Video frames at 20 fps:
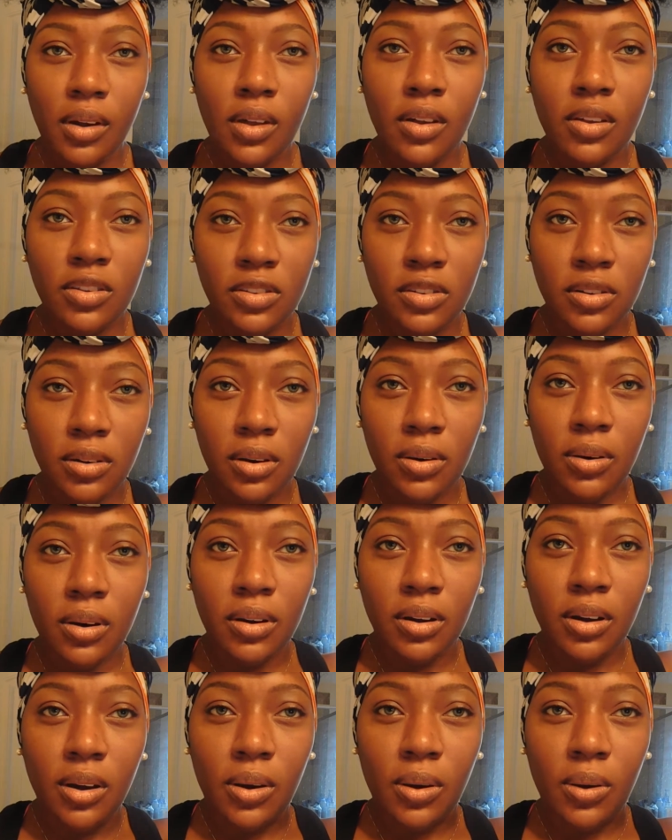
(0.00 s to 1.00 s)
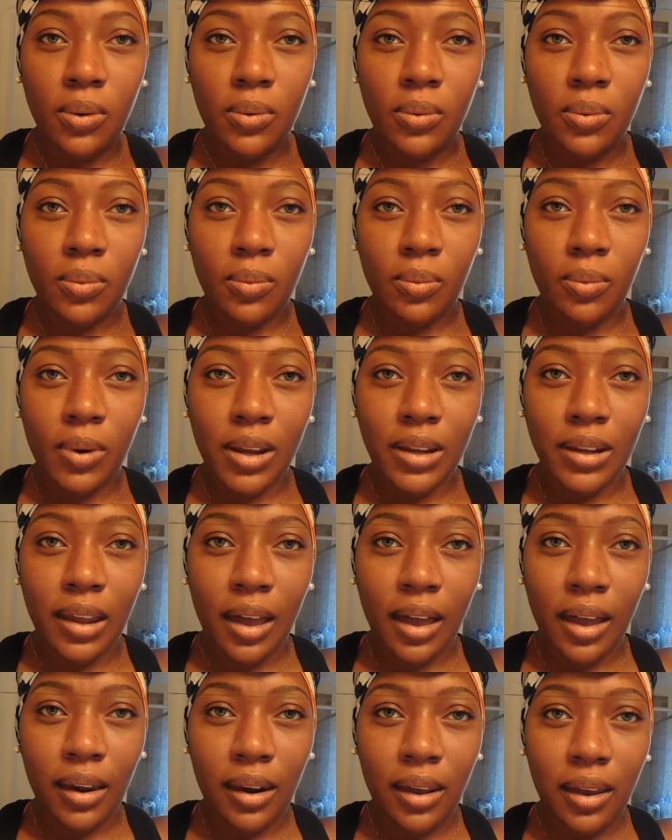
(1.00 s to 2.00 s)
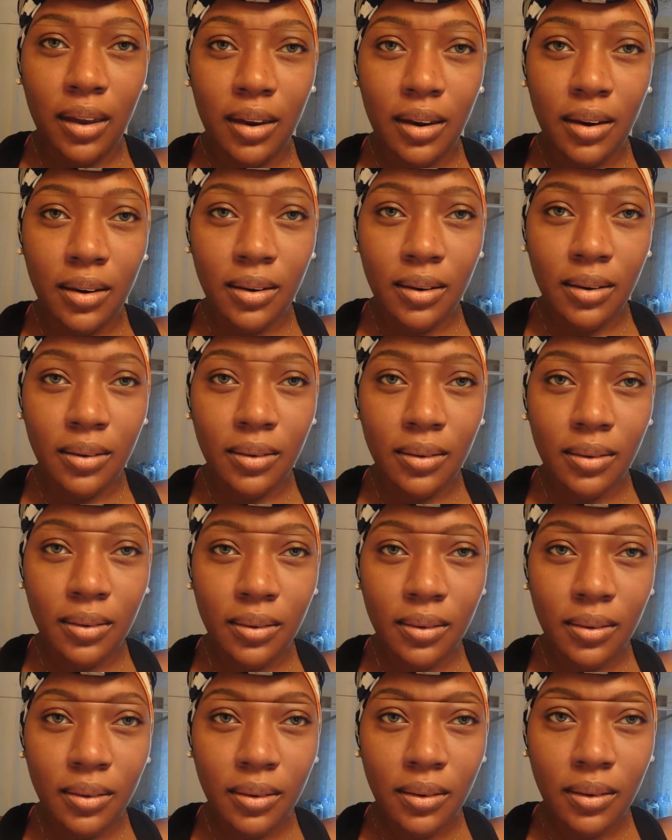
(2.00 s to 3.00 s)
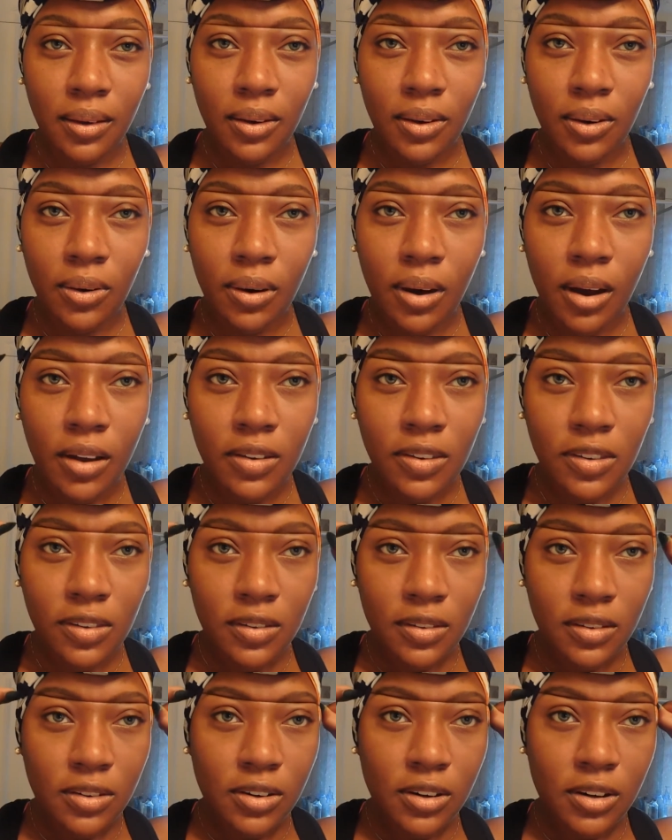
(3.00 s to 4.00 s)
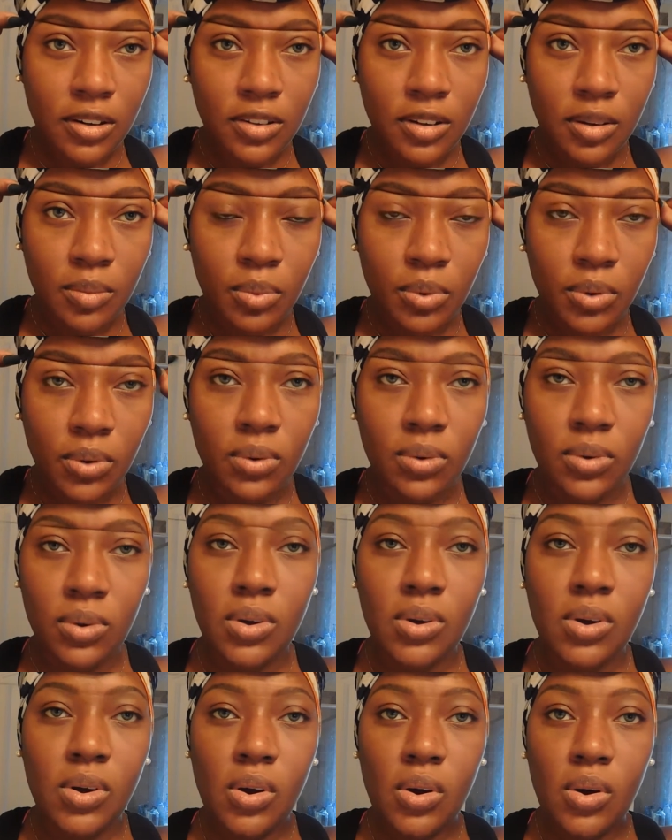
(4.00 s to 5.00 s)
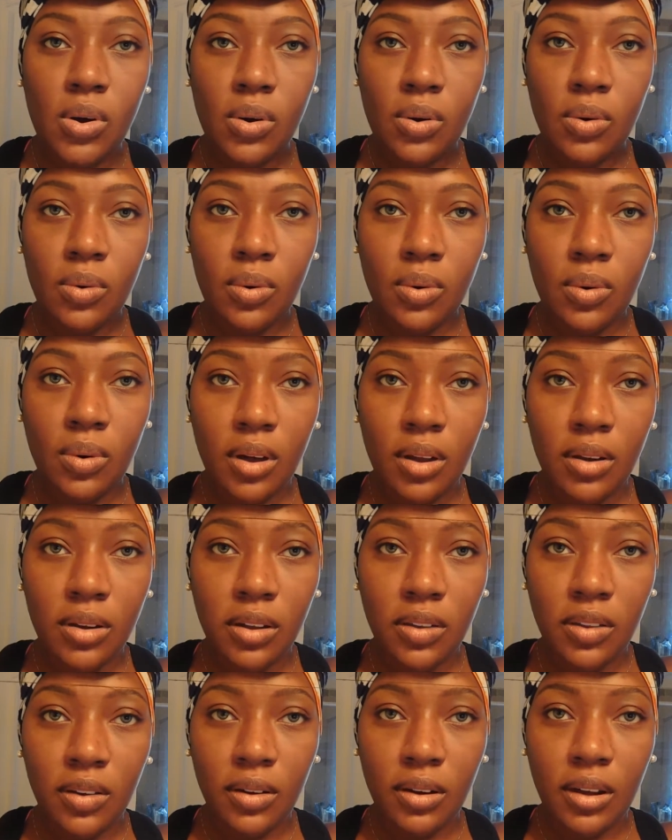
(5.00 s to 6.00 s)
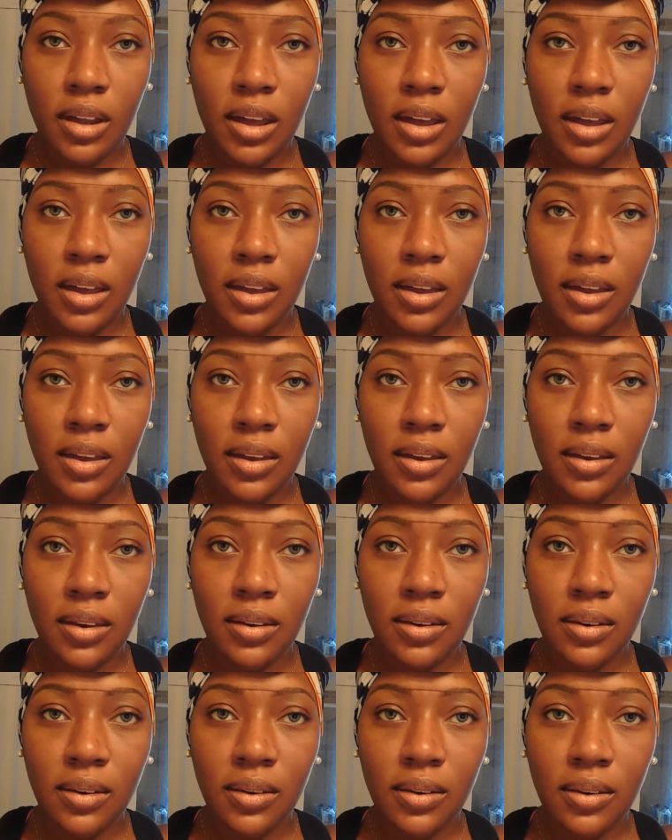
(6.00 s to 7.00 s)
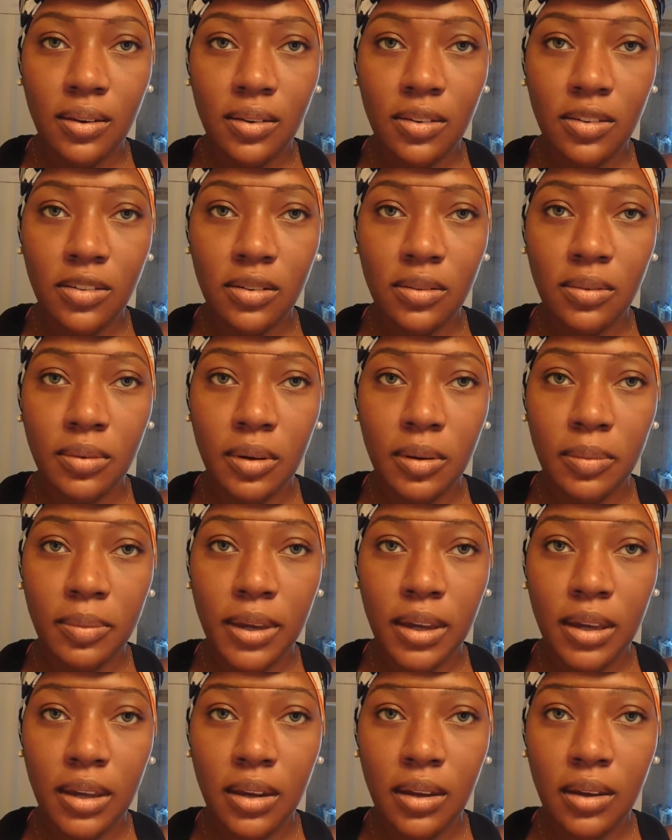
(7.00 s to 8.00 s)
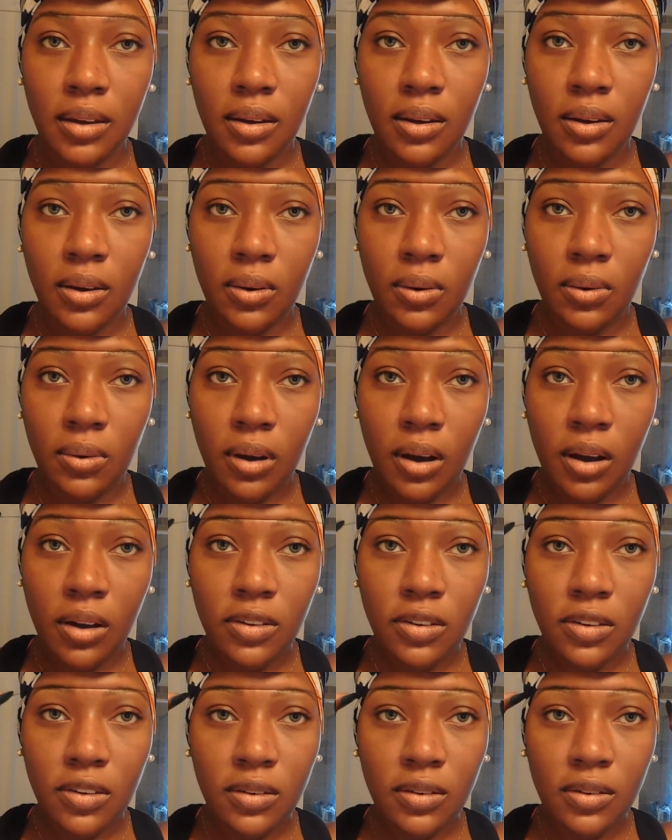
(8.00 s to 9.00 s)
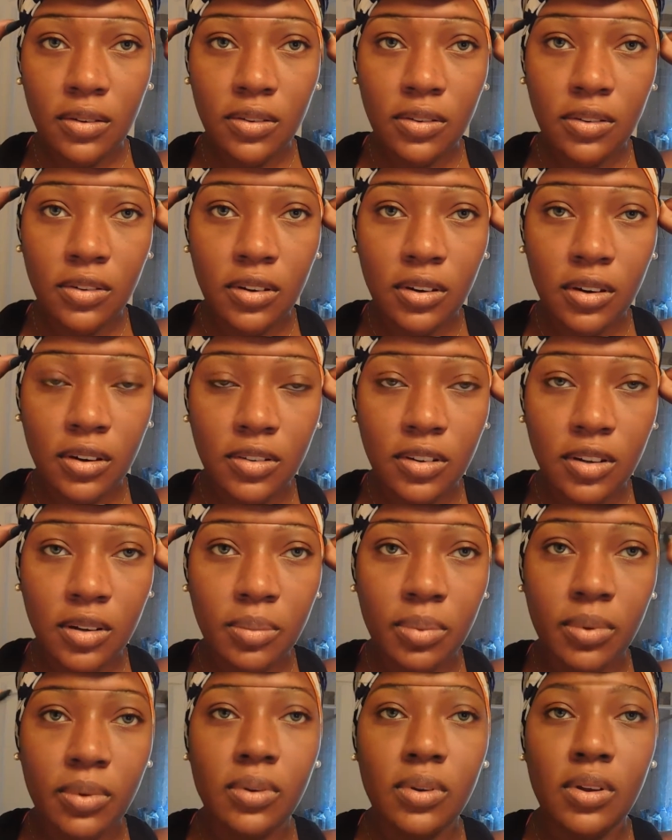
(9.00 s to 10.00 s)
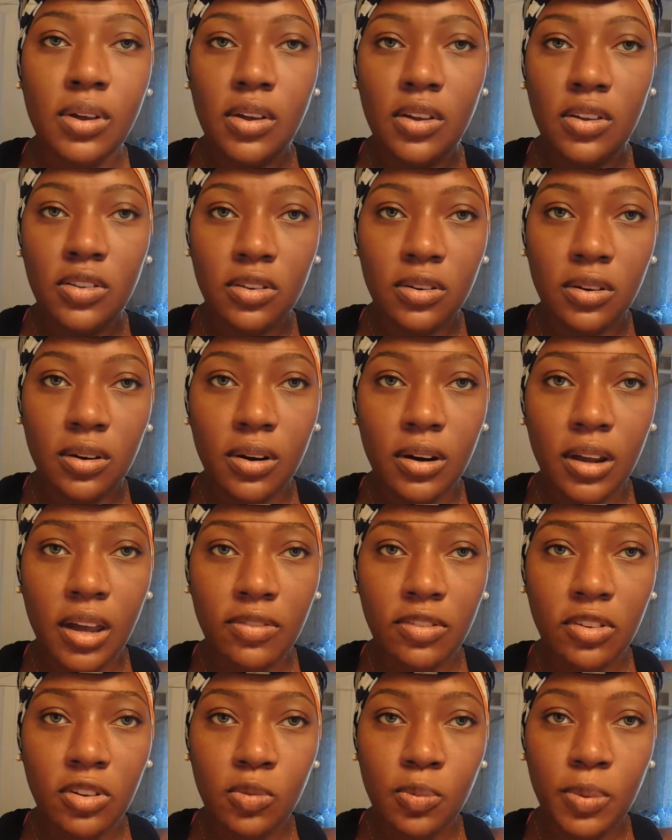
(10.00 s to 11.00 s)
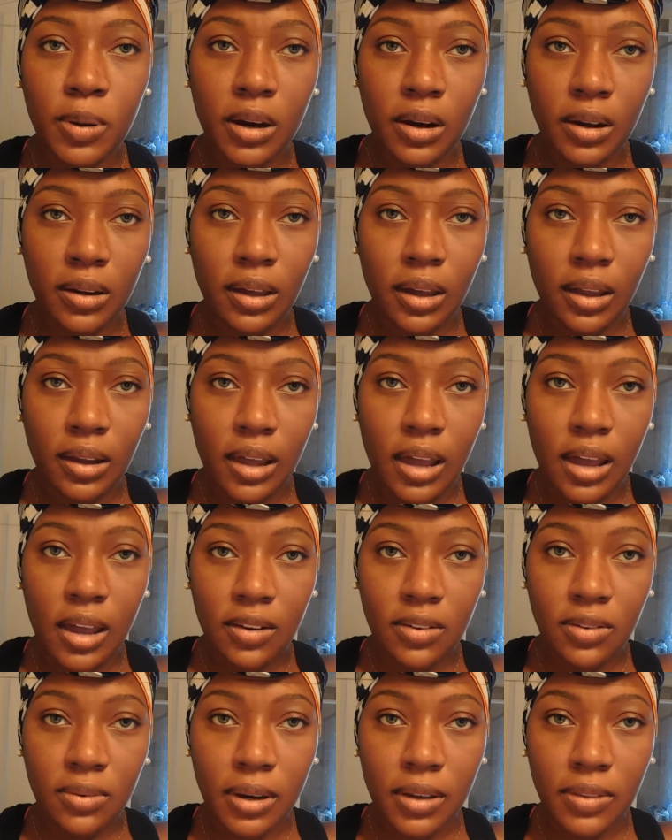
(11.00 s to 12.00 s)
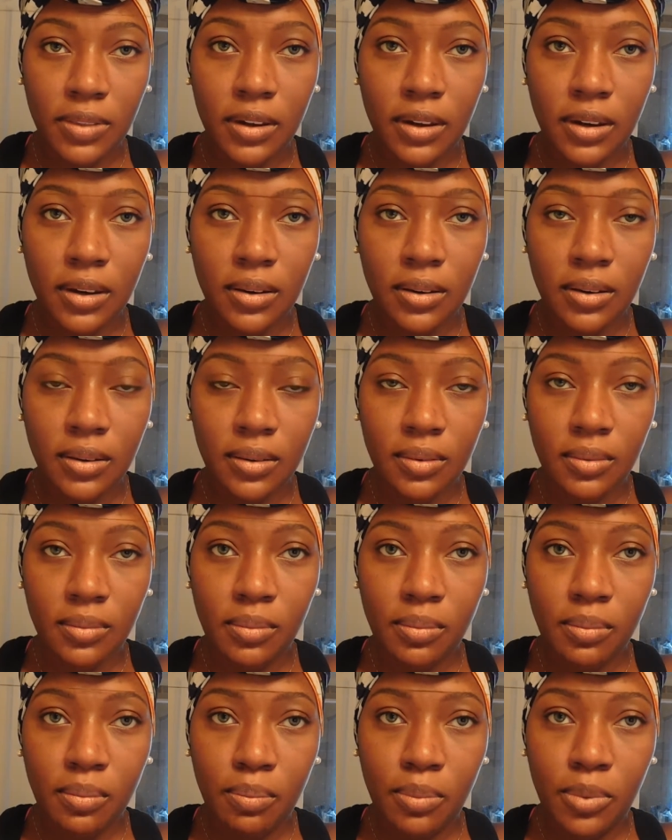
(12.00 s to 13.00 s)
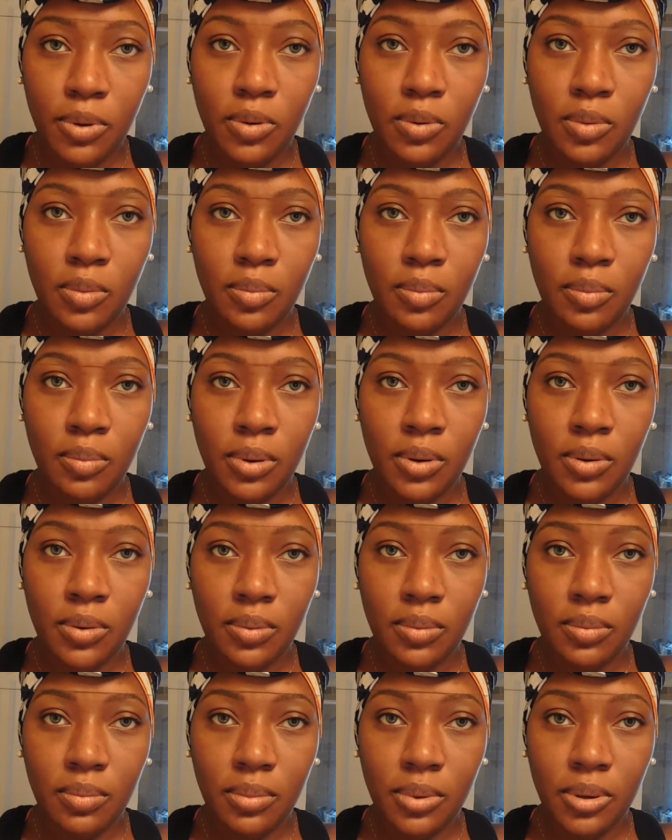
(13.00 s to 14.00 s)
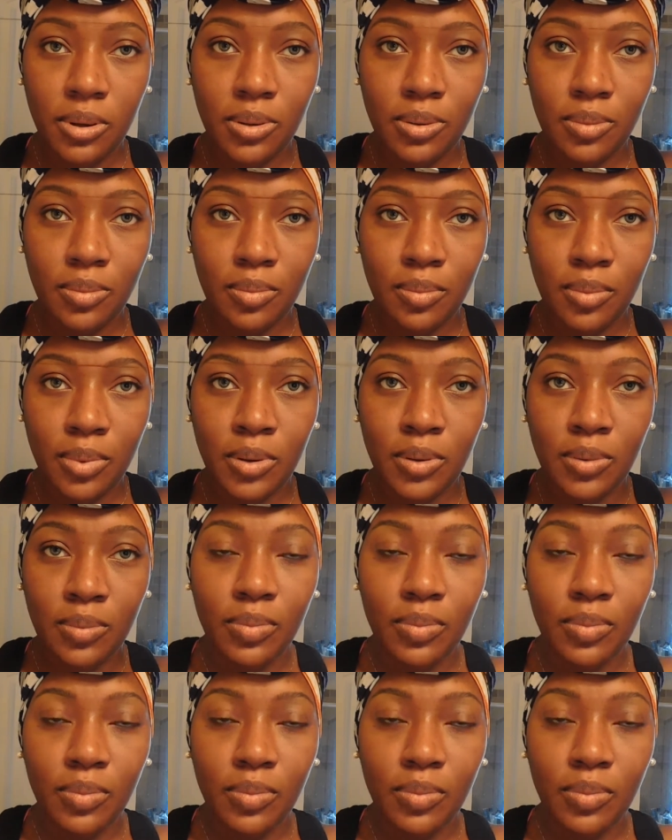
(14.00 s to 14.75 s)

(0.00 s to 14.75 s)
So you're going to go one line here, across to your temple. Another line at the beginning, across to your temple. So you're going to have two parallel lines right there. Boom, boom, boom, boom.